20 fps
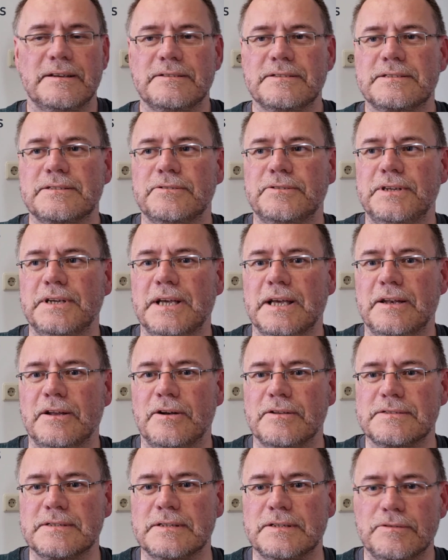And so you can
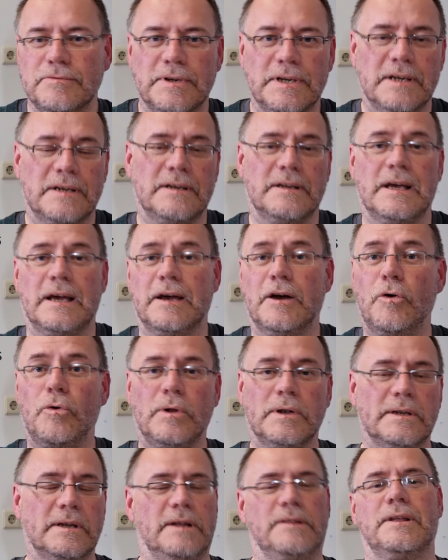also do an, a
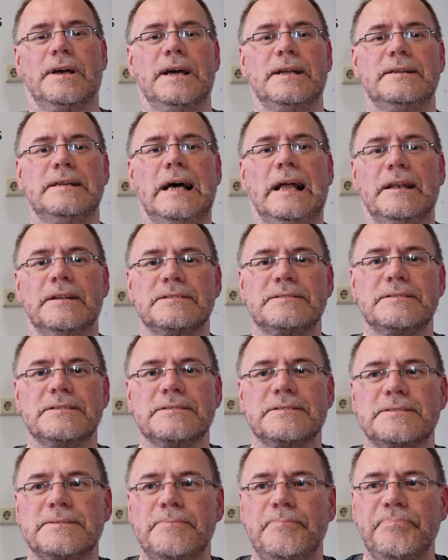whole nother
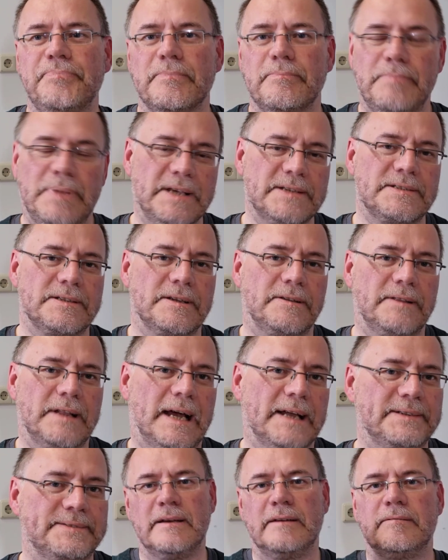analysis based on
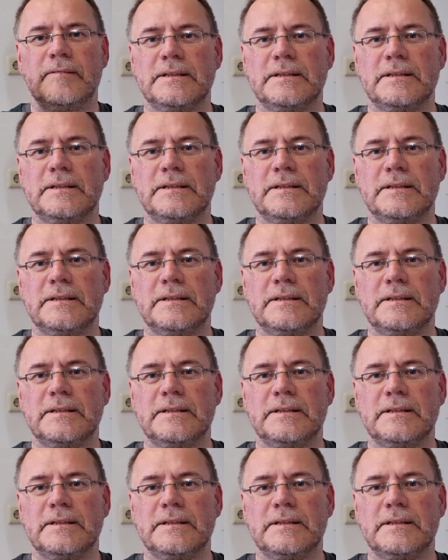that.